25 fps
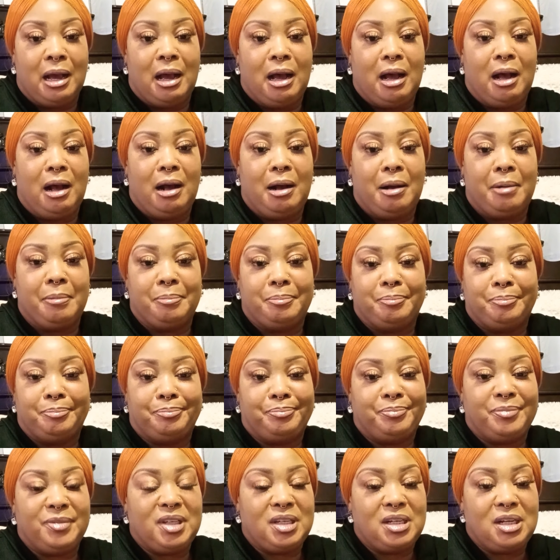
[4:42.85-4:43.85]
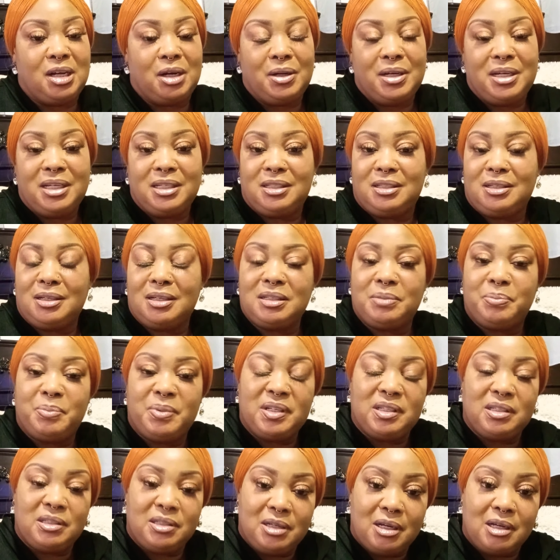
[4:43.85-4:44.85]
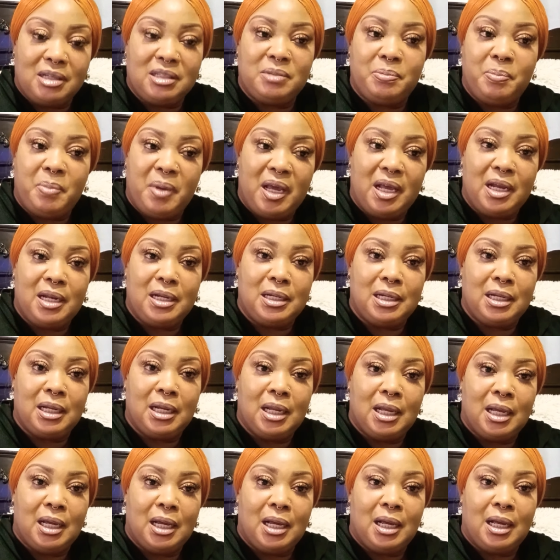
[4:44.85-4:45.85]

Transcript: You know, it's just been